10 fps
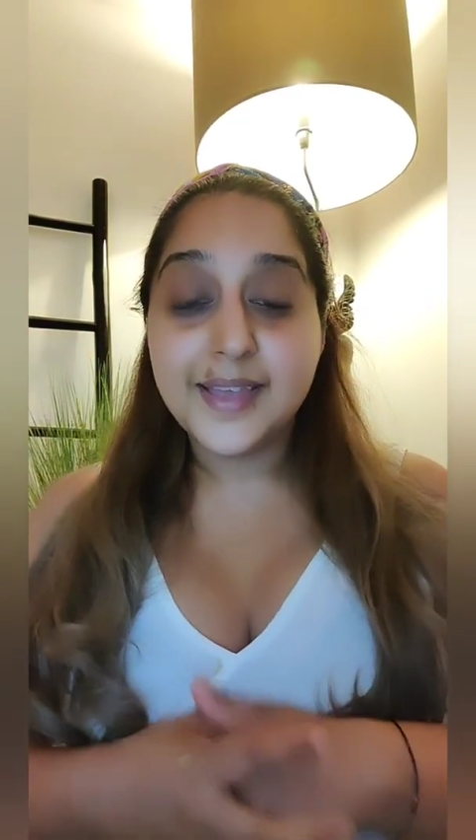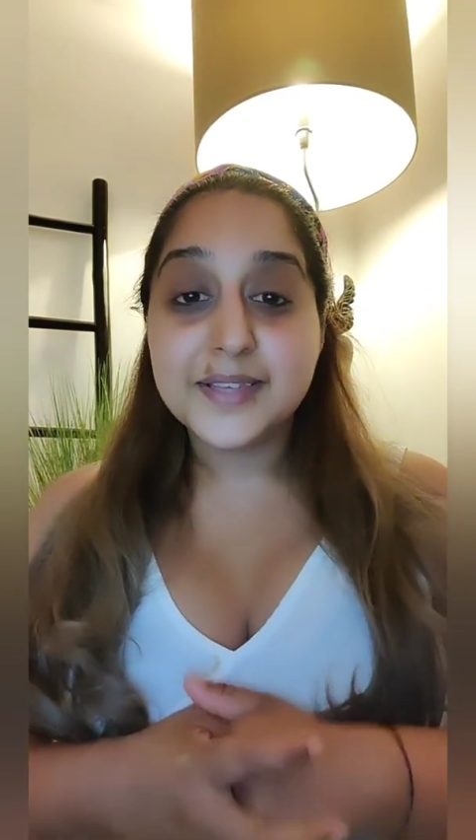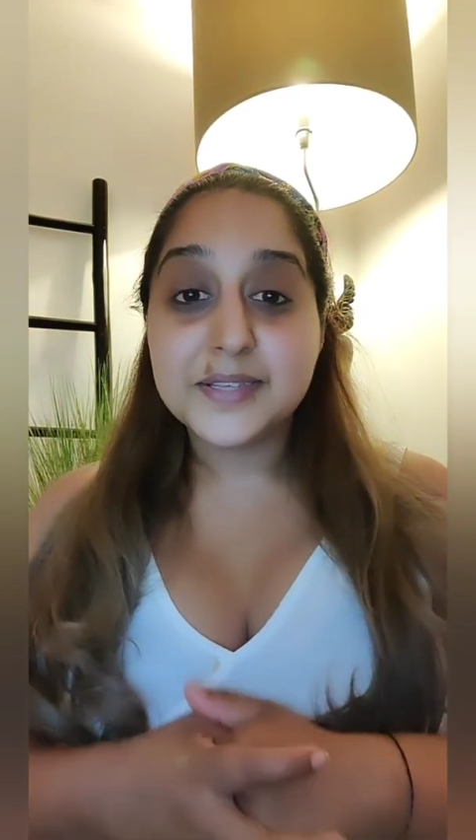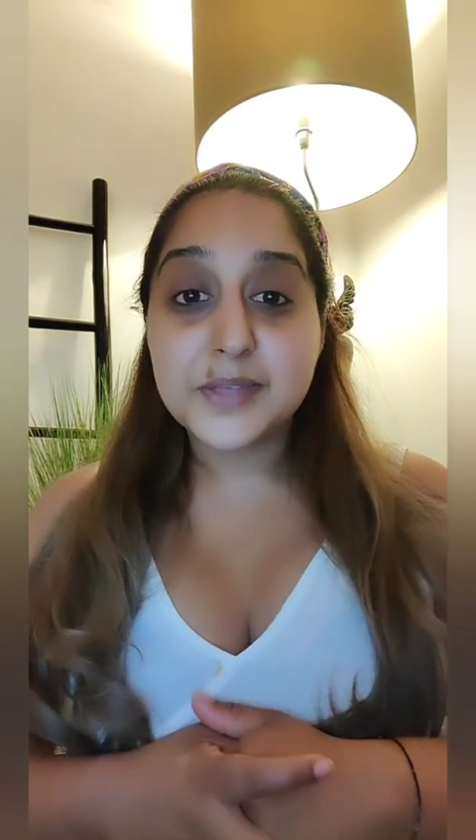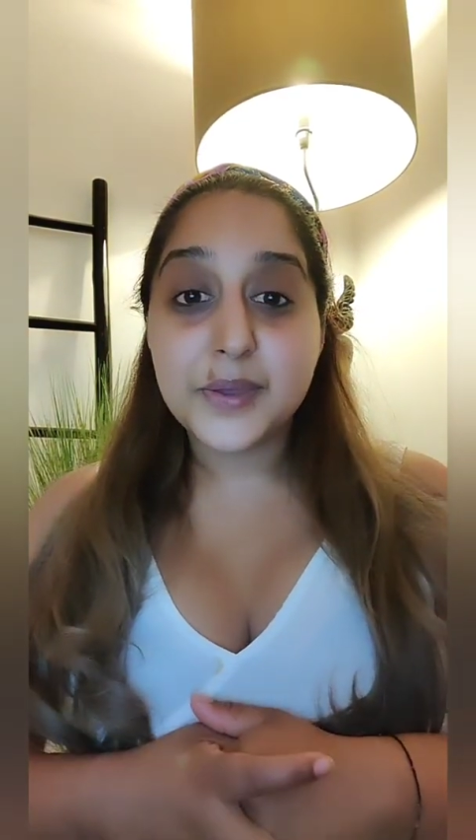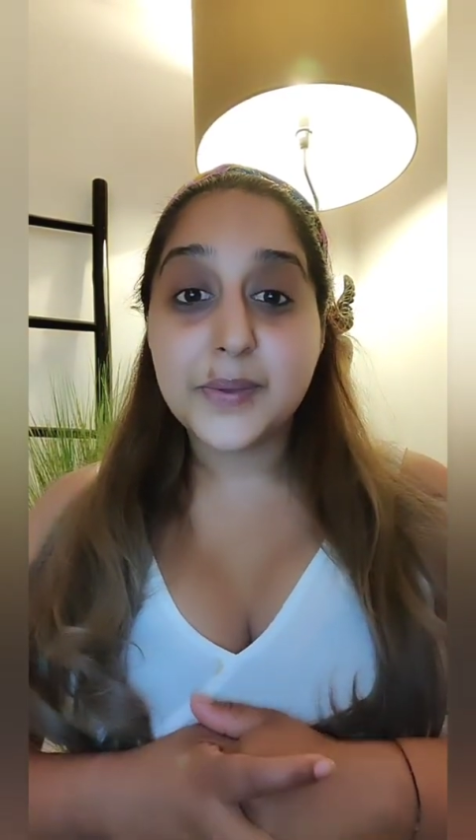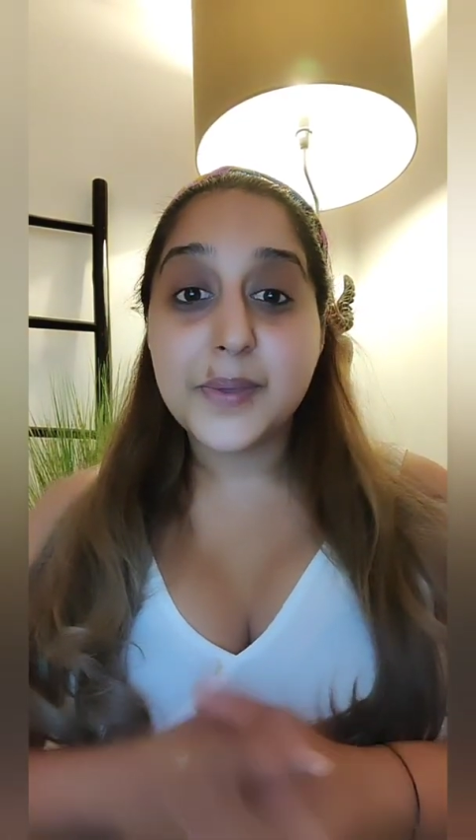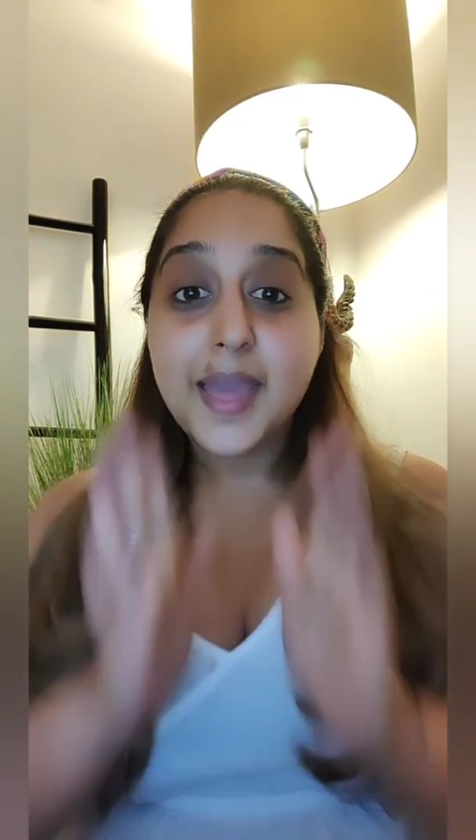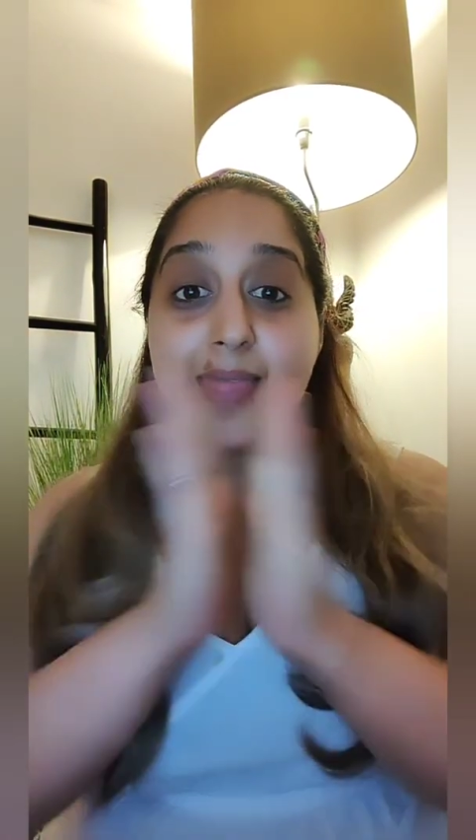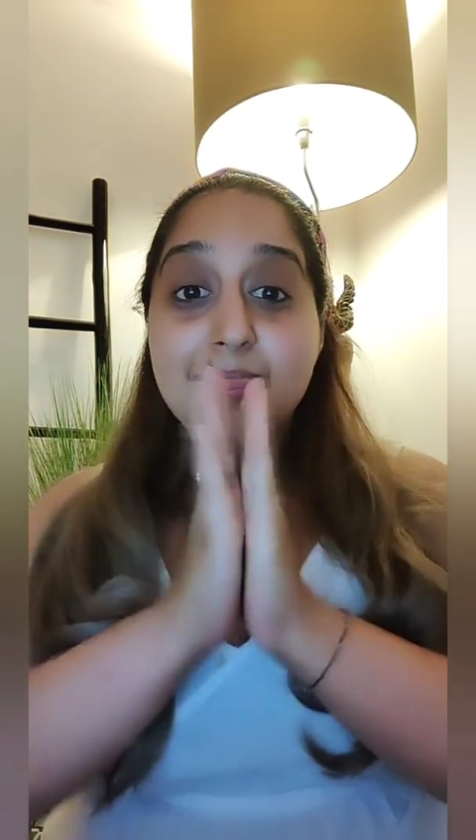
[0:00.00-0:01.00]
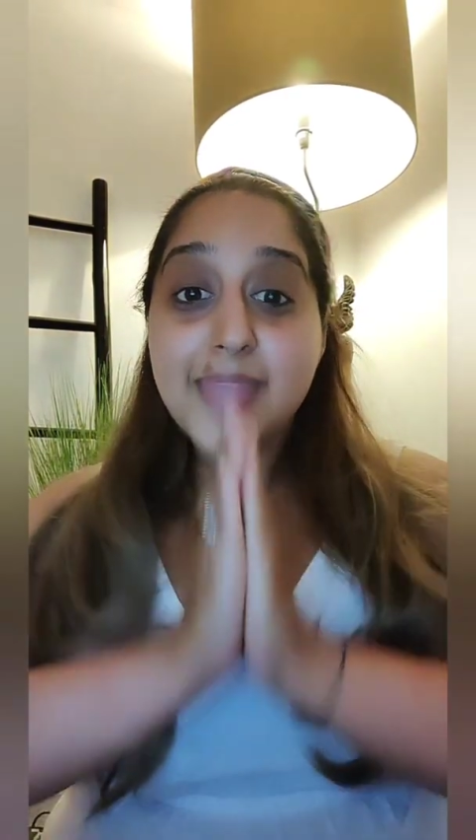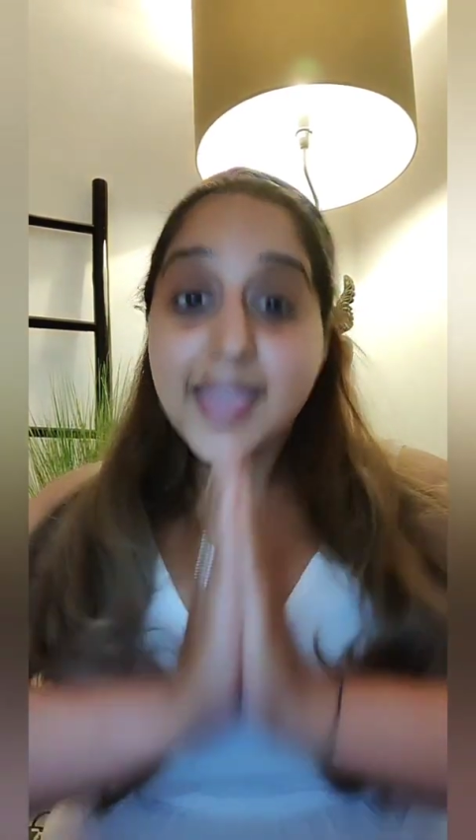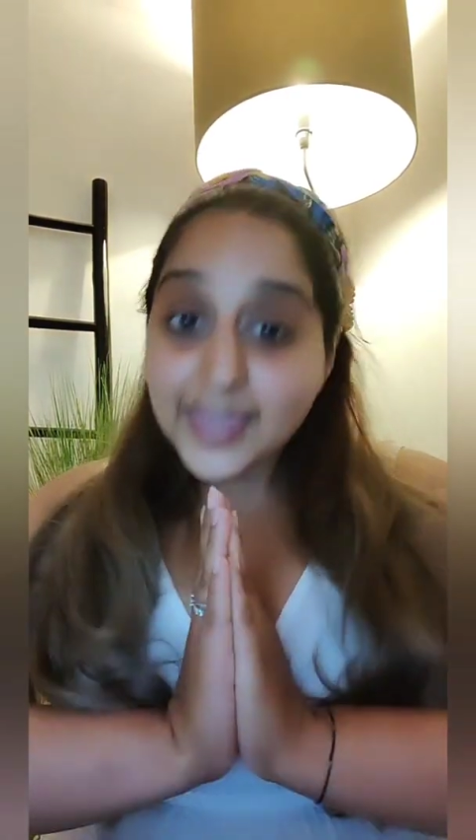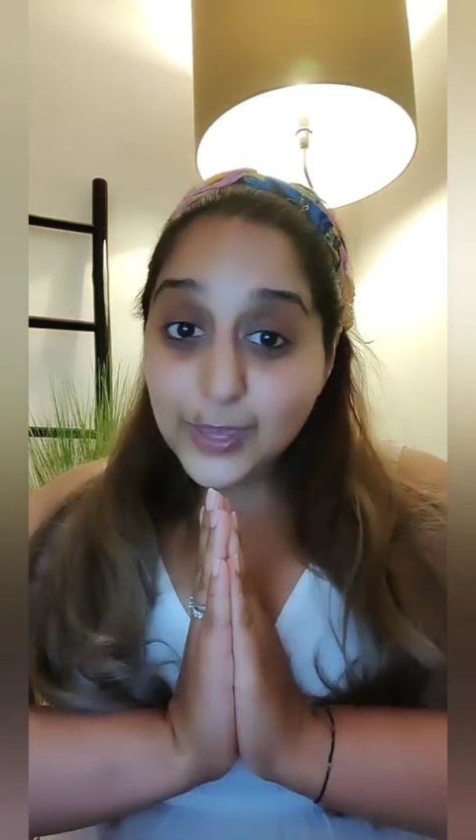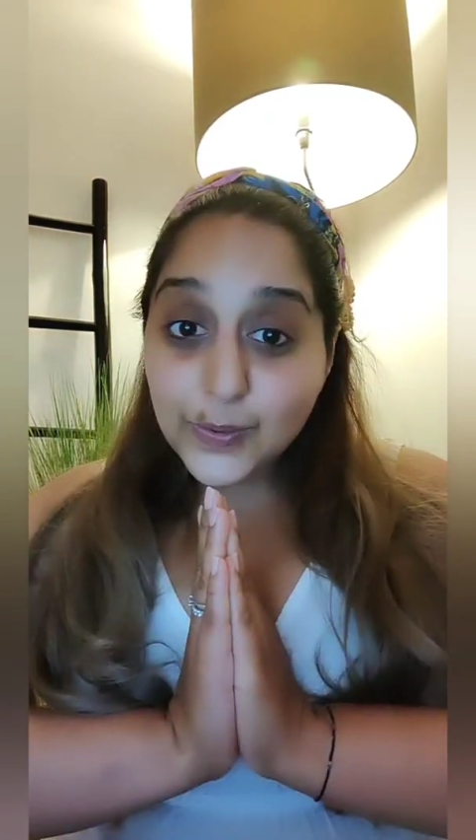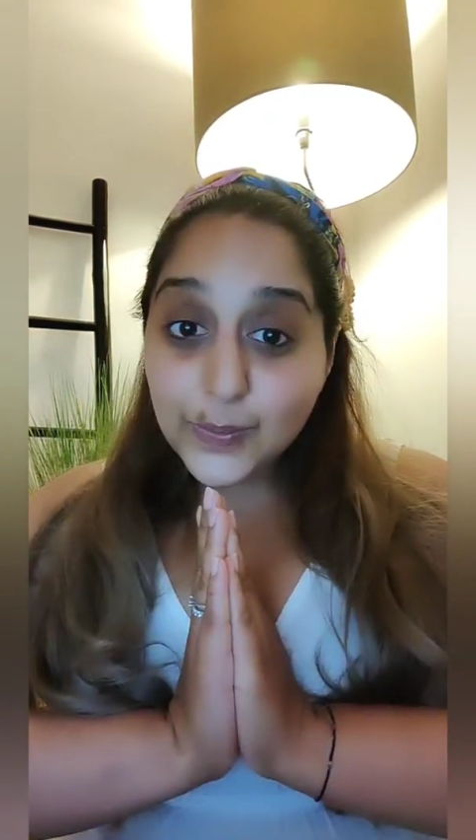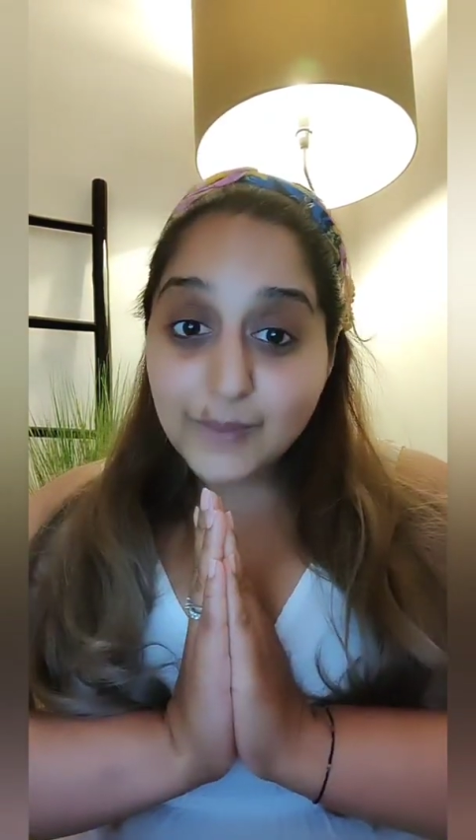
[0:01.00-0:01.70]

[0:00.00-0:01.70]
So thank you